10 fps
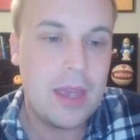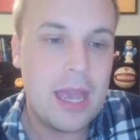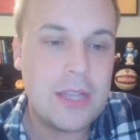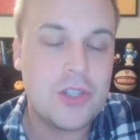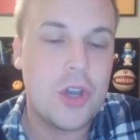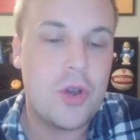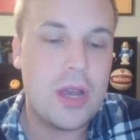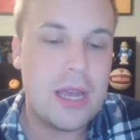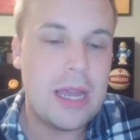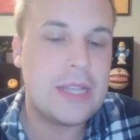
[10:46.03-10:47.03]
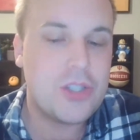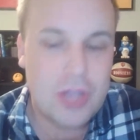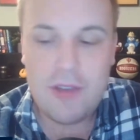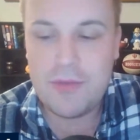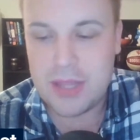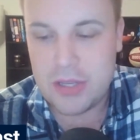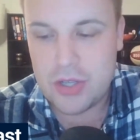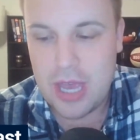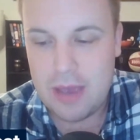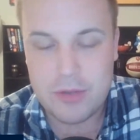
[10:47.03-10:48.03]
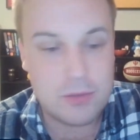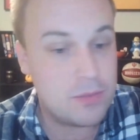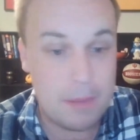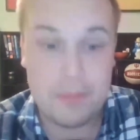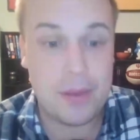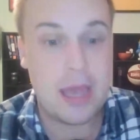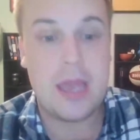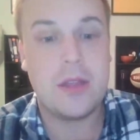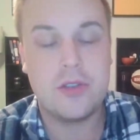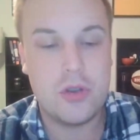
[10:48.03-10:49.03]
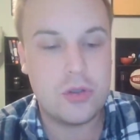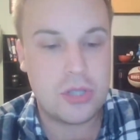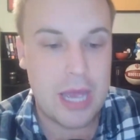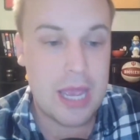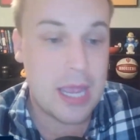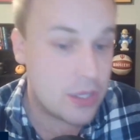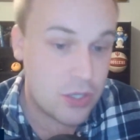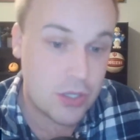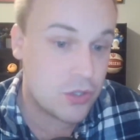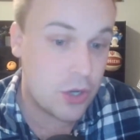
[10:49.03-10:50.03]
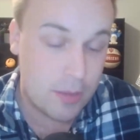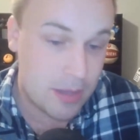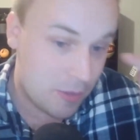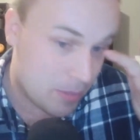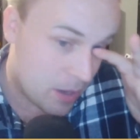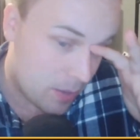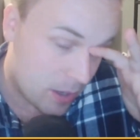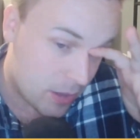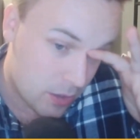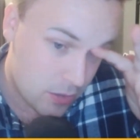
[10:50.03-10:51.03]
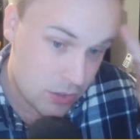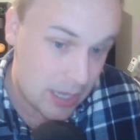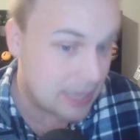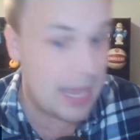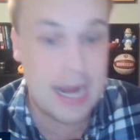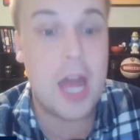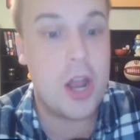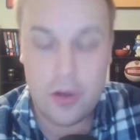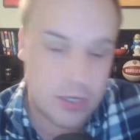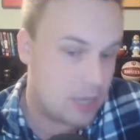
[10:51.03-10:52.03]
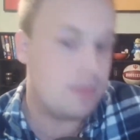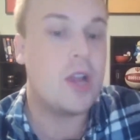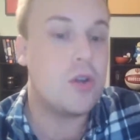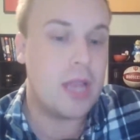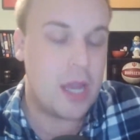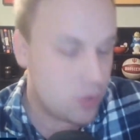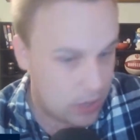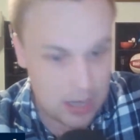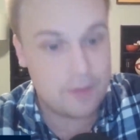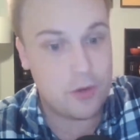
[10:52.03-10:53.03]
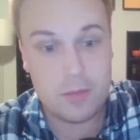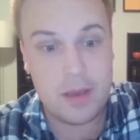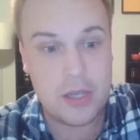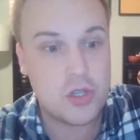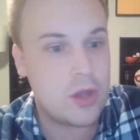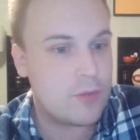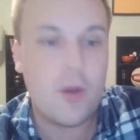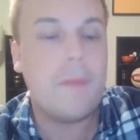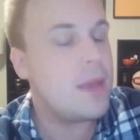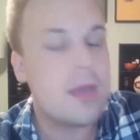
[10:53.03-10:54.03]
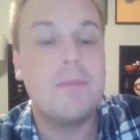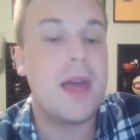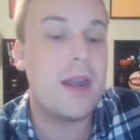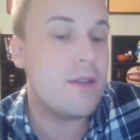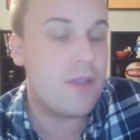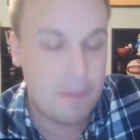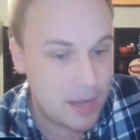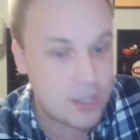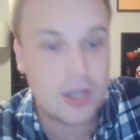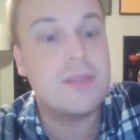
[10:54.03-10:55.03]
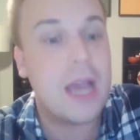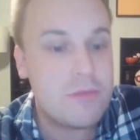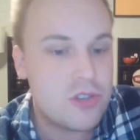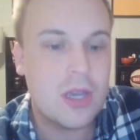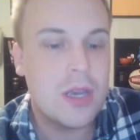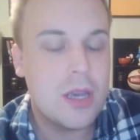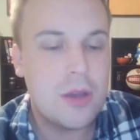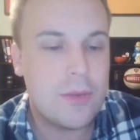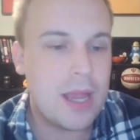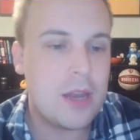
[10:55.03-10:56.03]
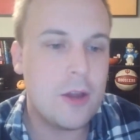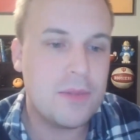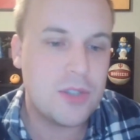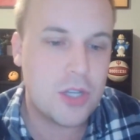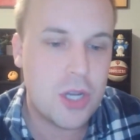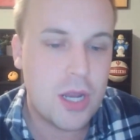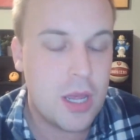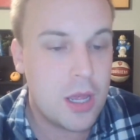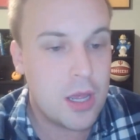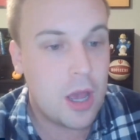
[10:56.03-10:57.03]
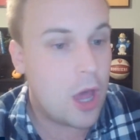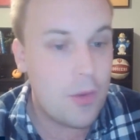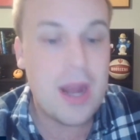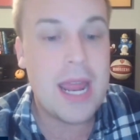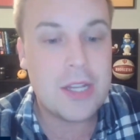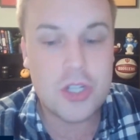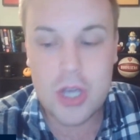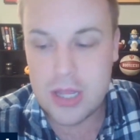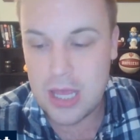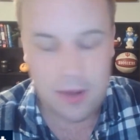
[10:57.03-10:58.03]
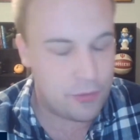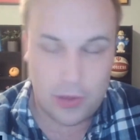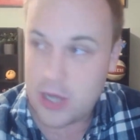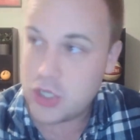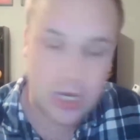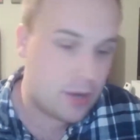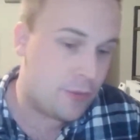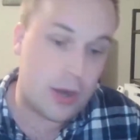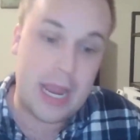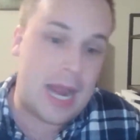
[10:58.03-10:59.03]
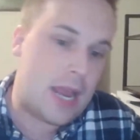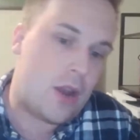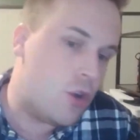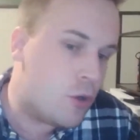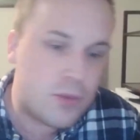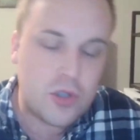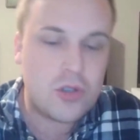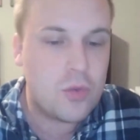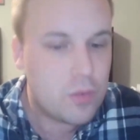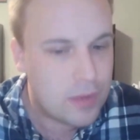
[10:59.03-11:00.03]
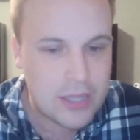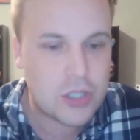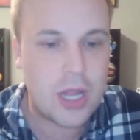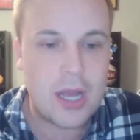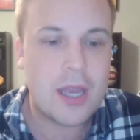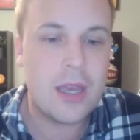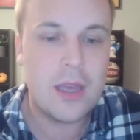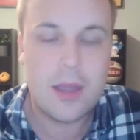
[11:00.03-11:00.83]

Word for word: And so it's tough with these games. They play Tuesday in season tournament. They've played well in those. Atlanta, another team like Orlando, that if you're the Pacers, you have to be competitive and beat sometimes, right, in your position. On one hand, it's good. They can flush it, forget it. Oops, that stunk.